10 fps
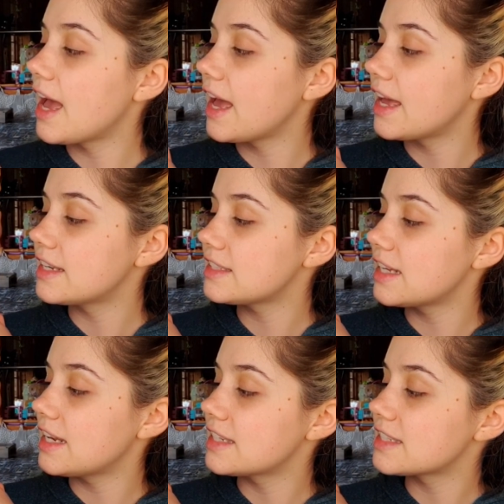And
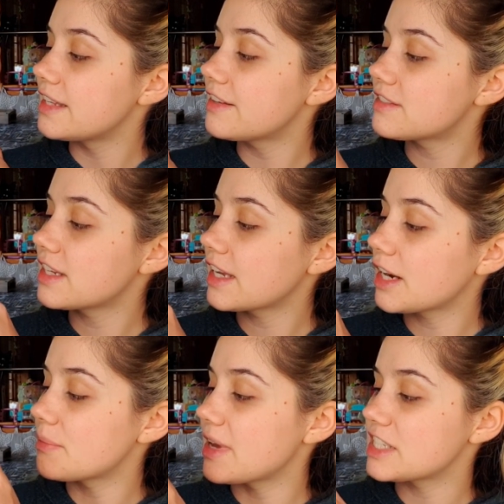it is a lifting
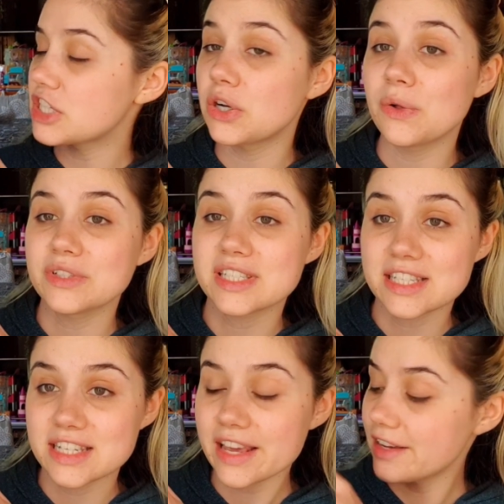care mask called
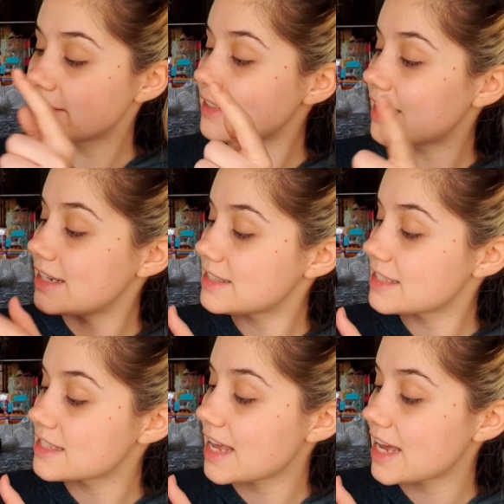Snail and it
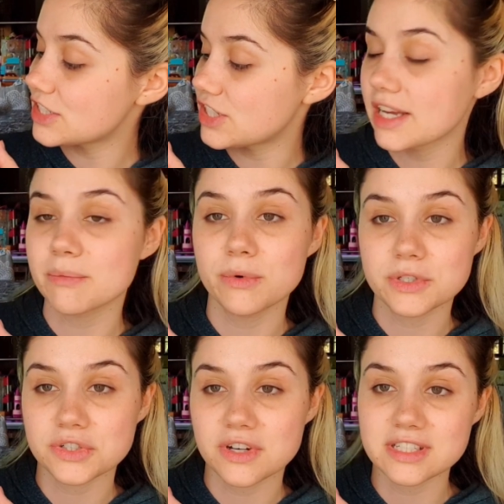says hashtag
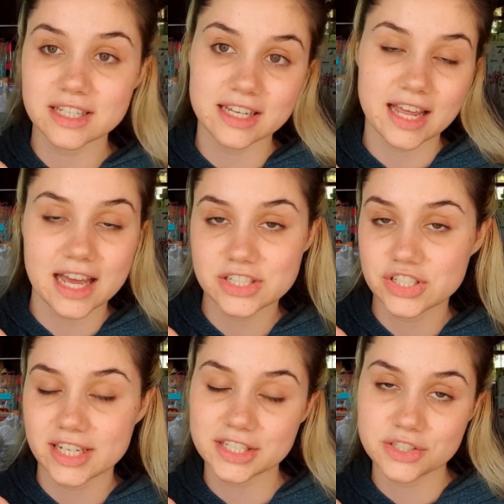moisturizing and
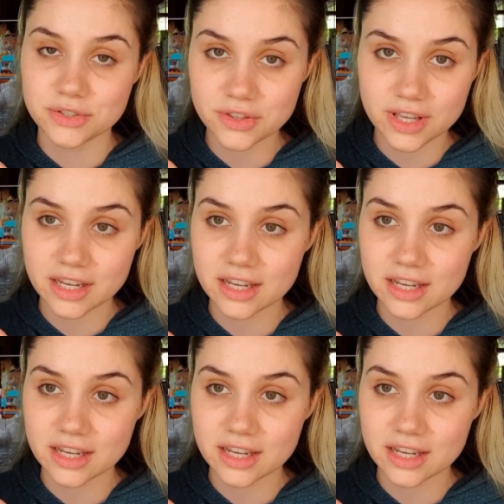hashtag soothing.